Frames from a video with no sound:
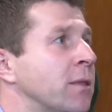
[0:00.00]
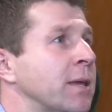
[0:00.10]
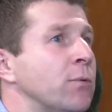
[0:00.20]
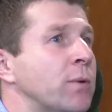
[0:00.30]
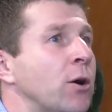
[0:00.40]
I
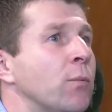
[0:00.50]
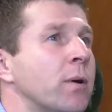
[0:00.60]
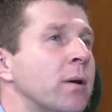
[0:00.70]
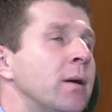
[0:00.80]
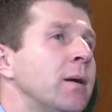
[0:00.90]
think it would help
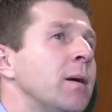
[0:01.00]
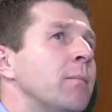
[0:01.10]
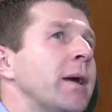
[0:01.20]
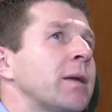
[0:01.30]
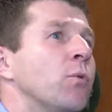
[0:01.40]

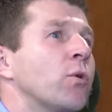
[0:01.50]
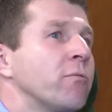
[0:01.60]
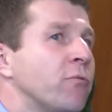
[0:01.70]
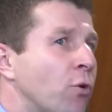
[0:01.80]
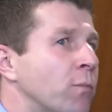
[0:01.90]
make more
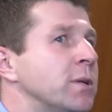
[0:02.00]
informed